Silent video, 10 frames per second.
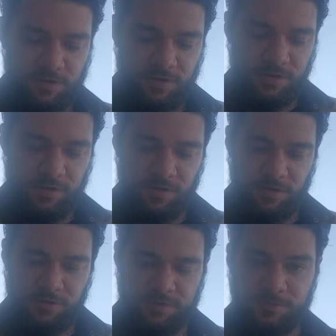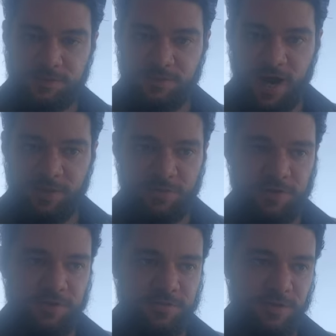the
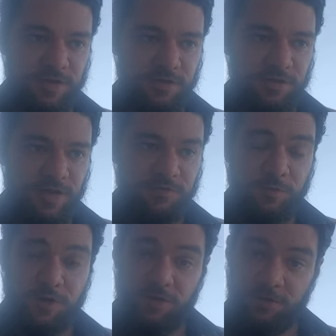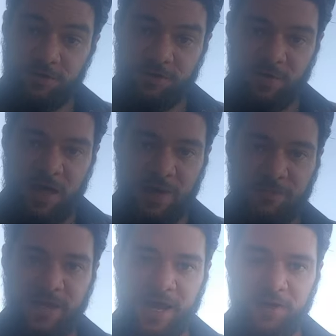subscribers, but if you want to learn, I'm
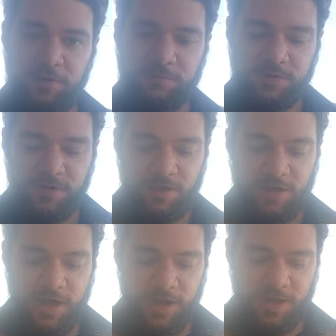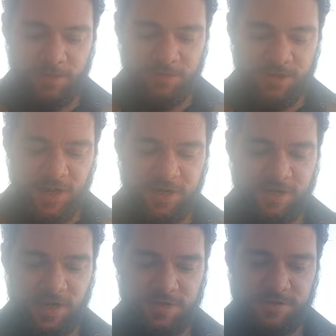happy to help. But in any
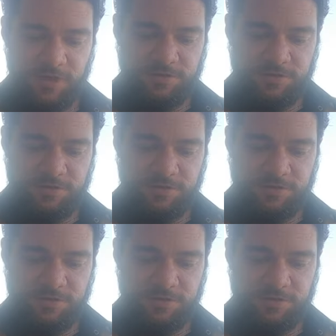case, I